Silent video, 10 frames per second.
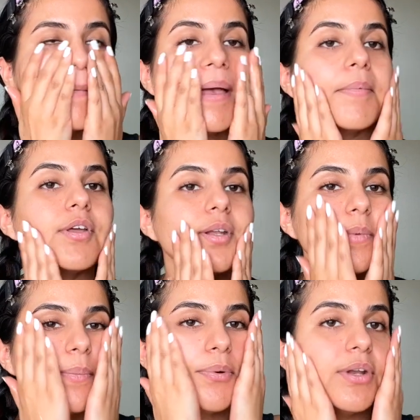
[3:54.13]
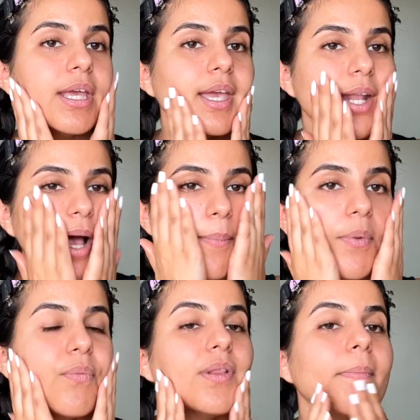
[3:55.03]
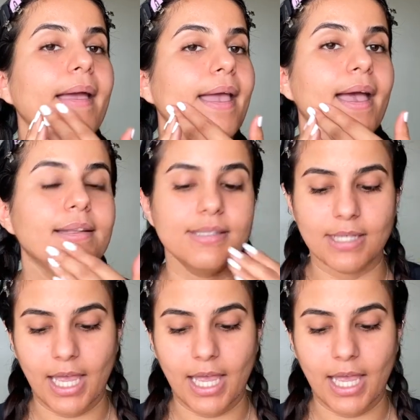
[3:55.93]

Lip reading: I'm gonna be putting it up with my hands.